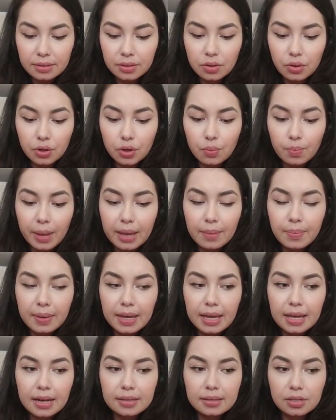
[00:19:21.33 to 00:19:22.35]
So you may
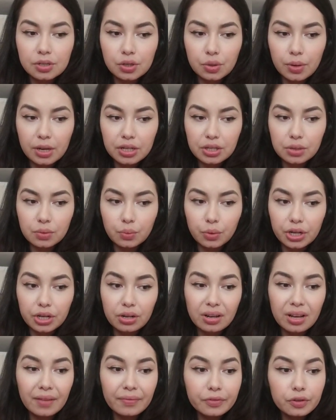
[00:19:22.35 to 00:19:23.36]
be in a situation where
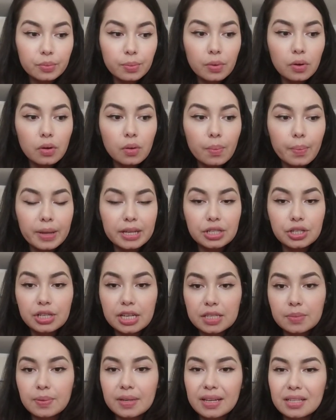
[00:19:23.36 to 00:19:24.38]
you're comfortable, but
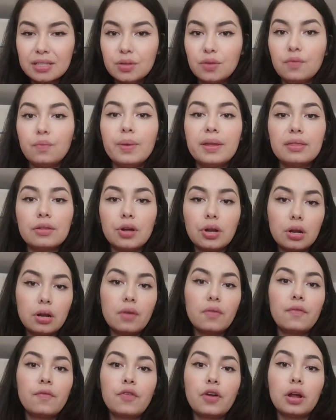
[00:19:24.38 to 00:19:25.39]
just because you've been there
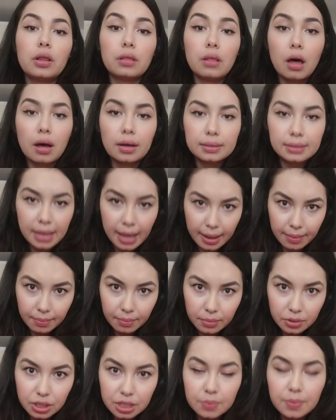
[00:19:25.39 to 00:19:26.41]
for a long time,
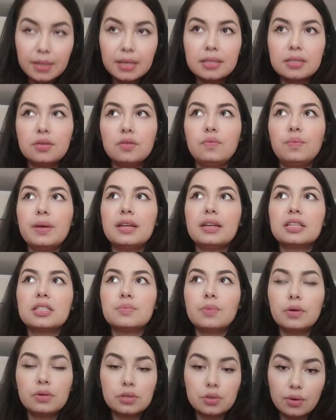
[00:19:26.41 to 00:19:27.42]
just because you've been
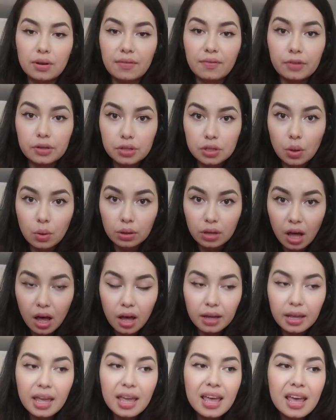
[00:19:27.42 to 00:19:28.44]
exposed to it for so
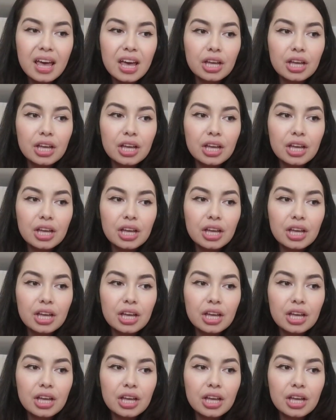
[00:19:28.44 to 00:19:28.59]
long,